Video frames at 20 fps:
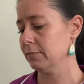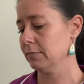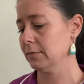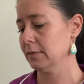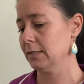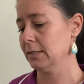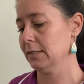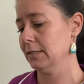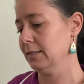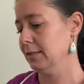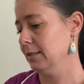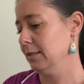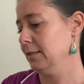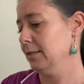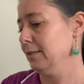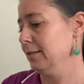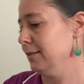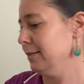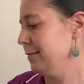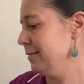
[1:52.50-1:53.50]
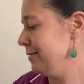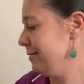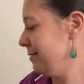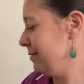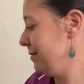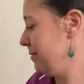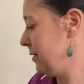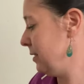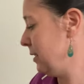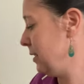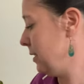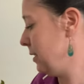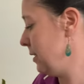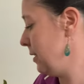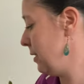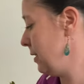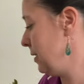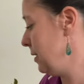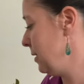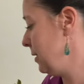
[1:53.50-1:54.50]

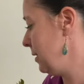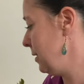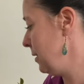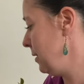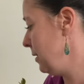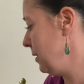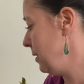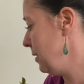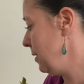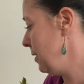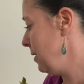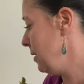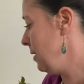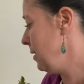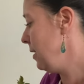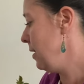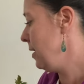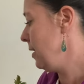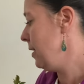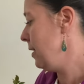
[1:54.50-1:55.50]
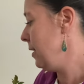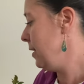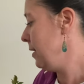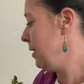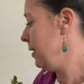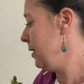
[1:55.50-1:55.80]
(silence)